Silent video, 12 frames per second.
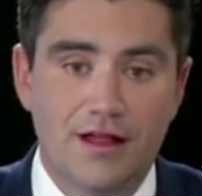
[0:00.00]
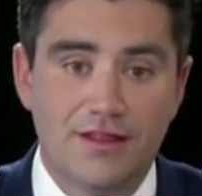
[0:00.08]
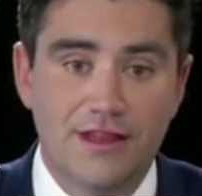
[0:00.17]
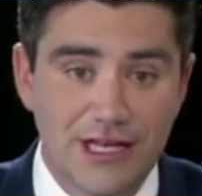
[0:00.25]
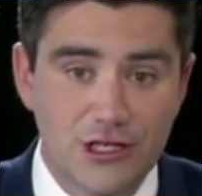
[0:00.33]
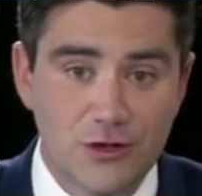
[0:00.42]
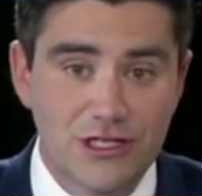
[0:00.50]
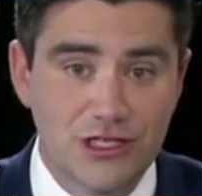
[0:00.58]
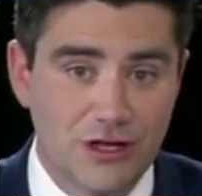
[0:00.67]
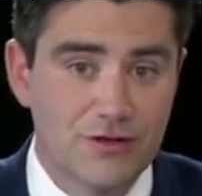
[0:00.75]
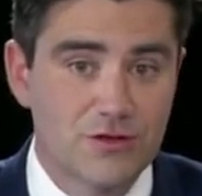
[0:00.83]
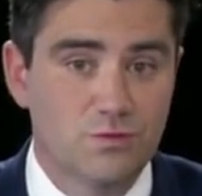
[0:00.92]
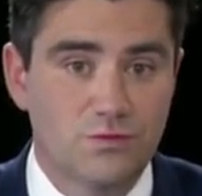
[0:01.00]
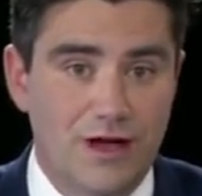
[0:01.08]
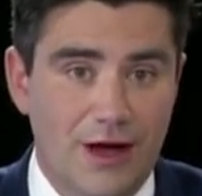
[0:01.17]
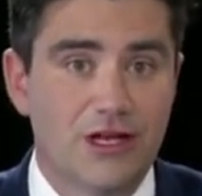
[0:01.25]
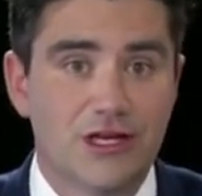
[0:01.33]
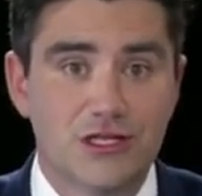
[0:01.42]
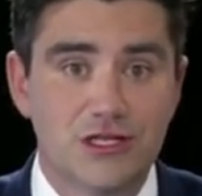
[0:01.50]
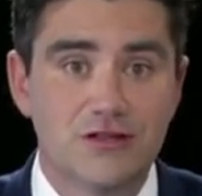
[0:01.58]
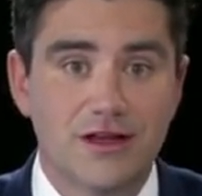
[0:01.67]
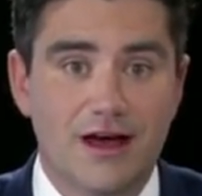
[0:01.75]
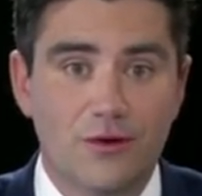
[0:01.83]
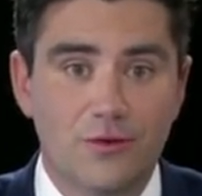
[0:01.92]
The next question, though, is how are we going to do
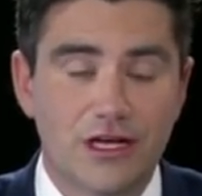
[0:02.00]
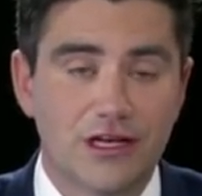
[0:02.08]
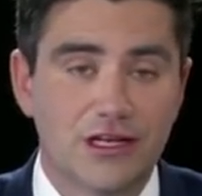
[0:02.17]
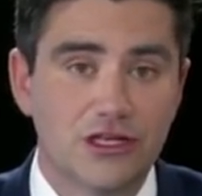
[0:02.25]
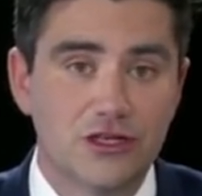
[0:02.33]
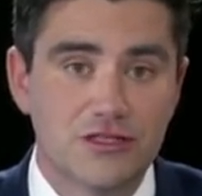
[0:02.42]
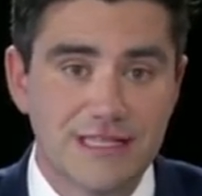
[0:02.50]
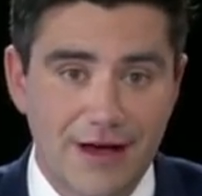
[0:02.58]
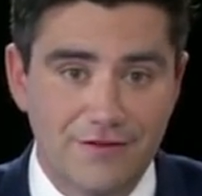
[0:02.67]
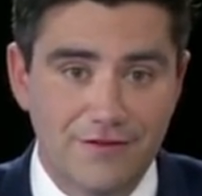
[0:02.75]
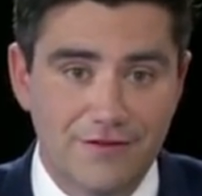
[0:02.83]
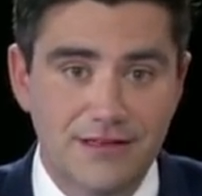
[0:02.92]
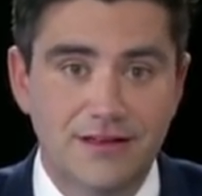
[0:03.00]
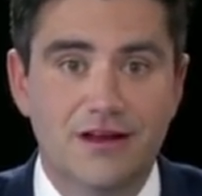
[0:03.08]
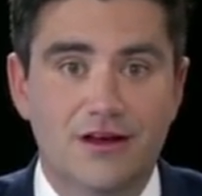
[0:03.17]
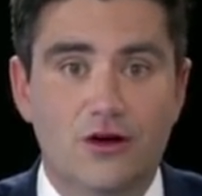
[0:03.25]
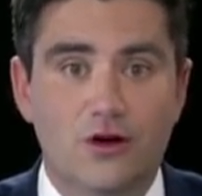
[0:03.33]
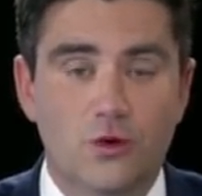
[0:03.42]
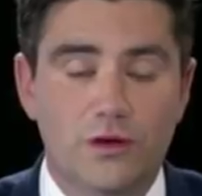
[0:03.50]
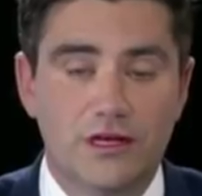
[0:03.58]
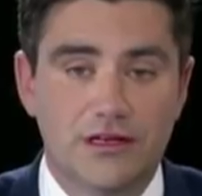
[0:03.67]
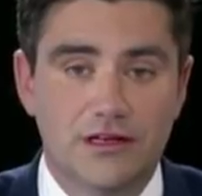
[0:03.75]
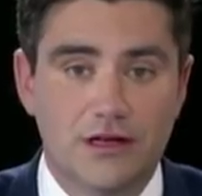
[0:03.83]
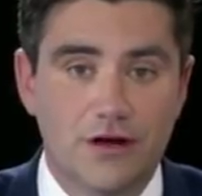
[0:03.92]
that? Are we going to use TAVI, or are we
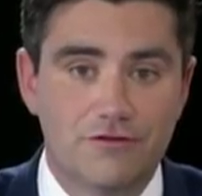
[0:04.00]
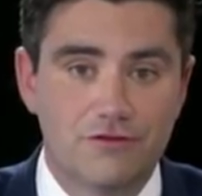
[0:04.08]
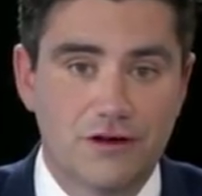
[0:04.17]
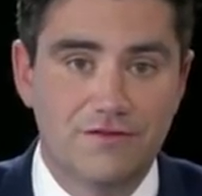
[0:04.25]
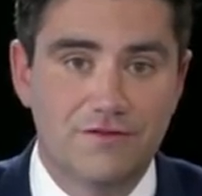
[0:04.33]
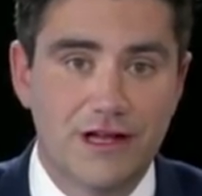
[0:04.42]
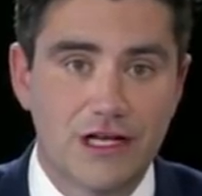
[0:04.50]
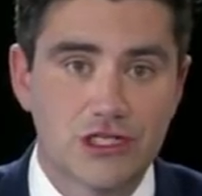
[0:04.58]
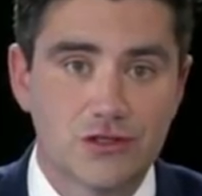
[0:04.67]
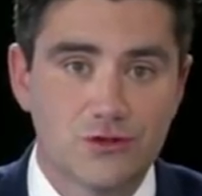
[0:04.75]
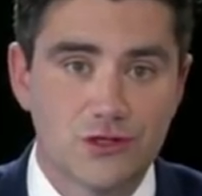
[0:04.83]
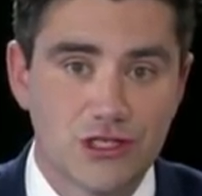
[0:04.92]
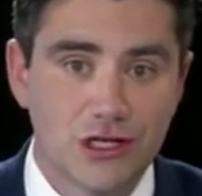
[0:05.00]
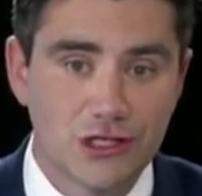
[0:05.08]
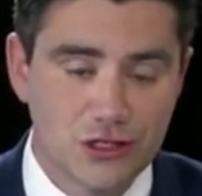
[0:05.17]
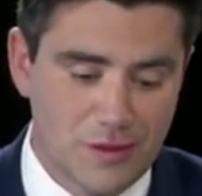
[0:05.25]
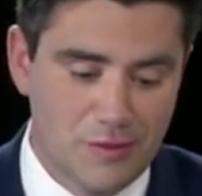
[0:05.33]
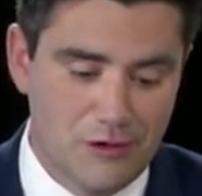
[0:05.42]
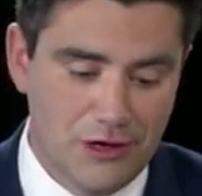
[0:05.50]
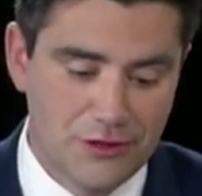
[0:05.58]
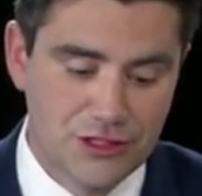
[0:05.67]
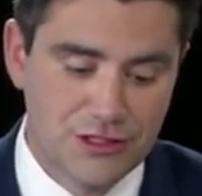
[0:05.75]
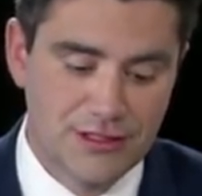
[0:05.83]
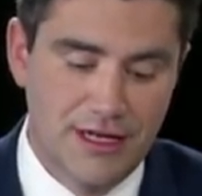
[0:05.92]
going to go for a conventional surgical
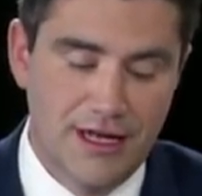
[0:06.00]
approach?